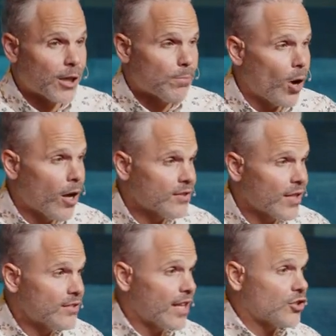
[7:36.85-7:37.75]
And Paul
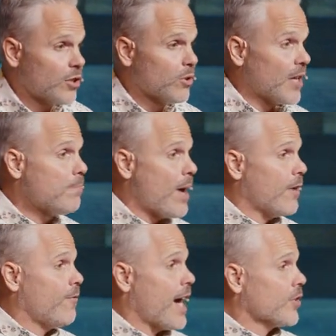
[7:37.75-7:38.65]
says that she was a
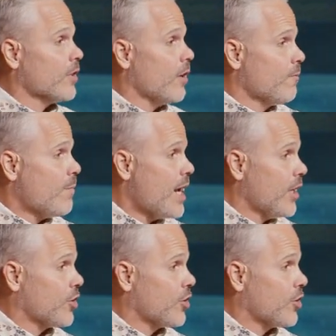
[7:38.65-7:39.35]
benefactor of many.